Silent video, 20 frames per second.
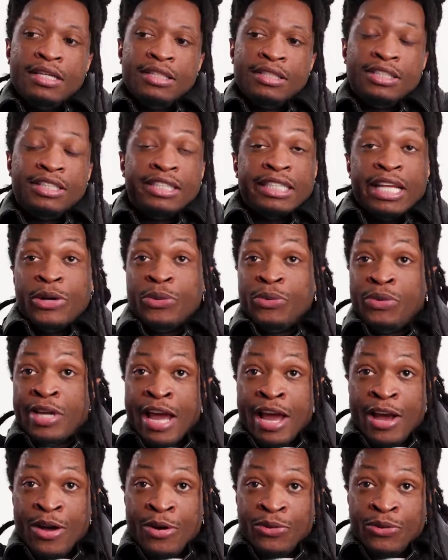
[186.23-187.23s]
settle
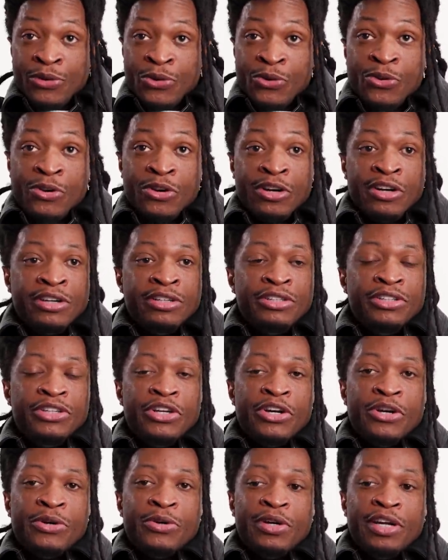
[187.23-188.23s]
down, or, you
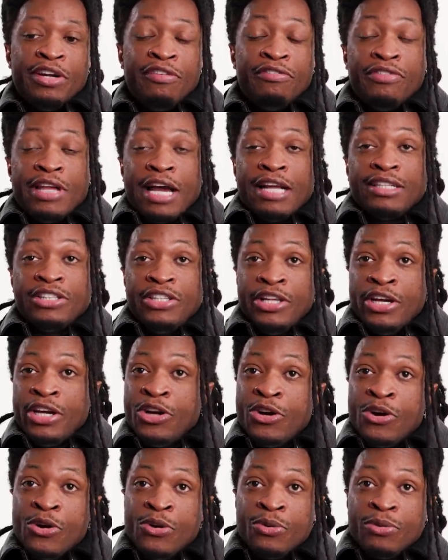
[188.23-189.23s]
know, if that's their
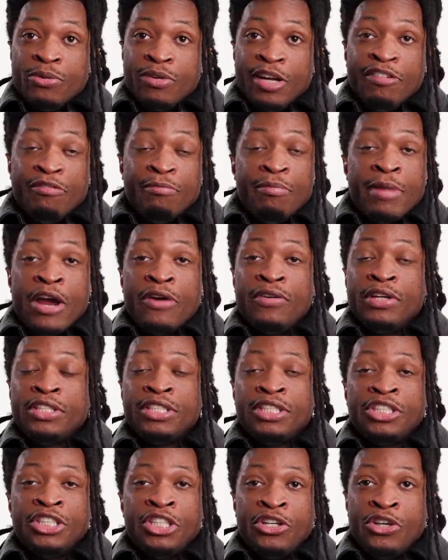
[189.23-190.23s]
goal, if marriage
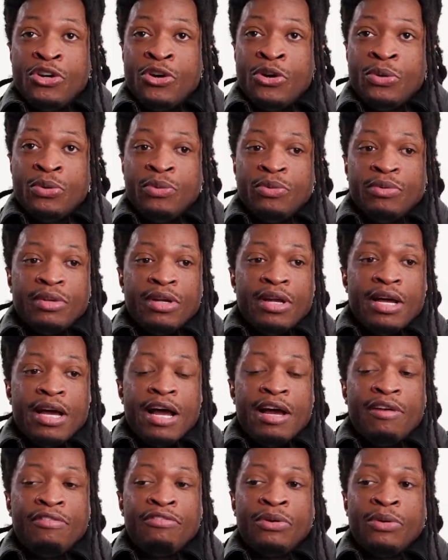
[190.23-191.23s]
is your goal,
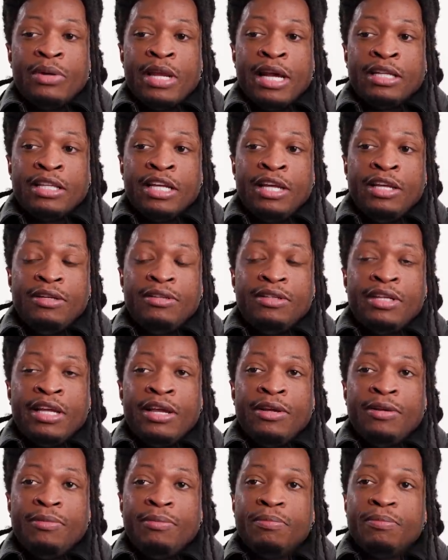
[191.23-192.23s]
I feel like
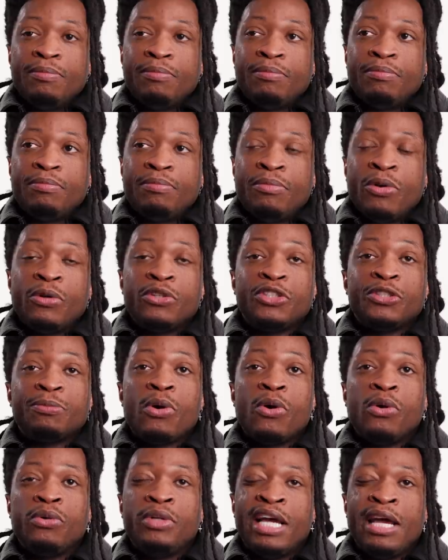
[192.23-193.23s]
they
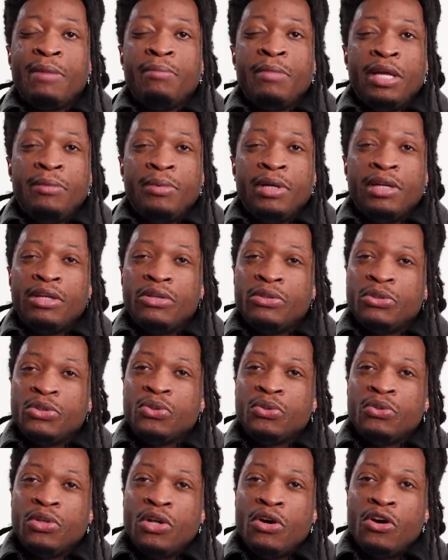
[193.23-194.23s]
postpone that maybe a little
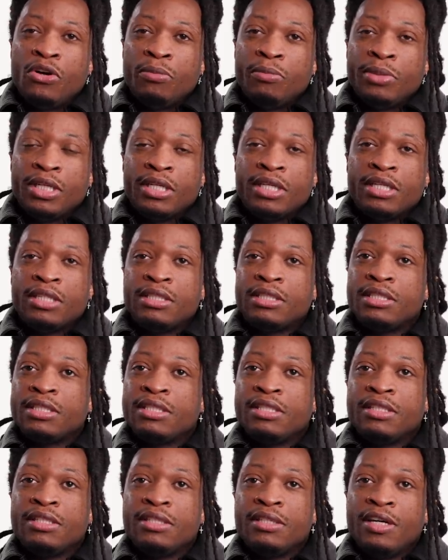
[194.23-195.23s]
too long because
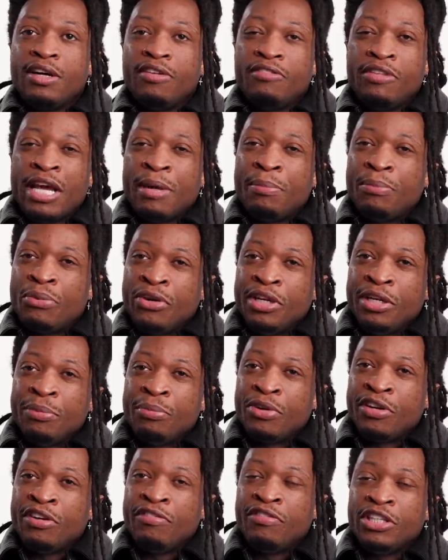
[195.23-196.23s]
of that pretty
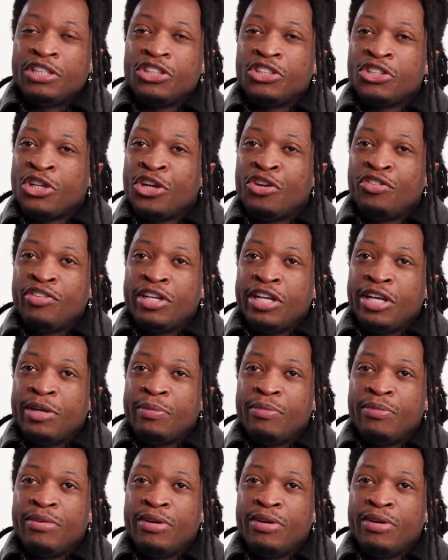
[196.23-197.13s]
privilege serving them